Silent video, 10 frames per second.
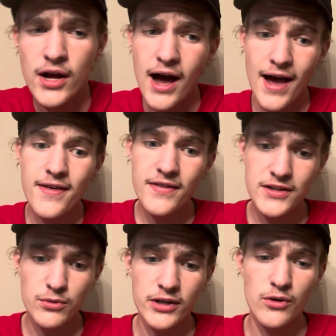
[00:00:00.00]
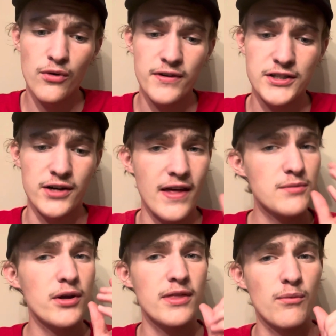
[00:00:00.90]
I think that's a really cool feature, and that's
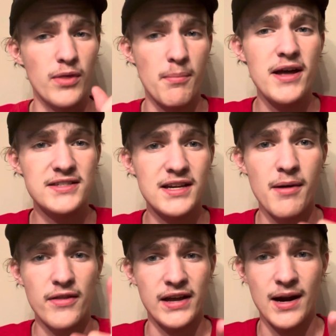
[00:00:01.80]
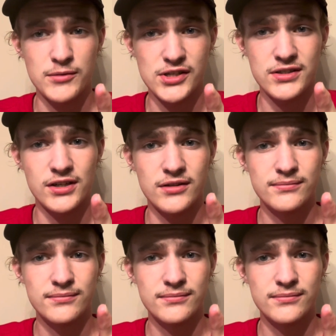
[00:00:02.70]
probably the best thing about the cameras this year.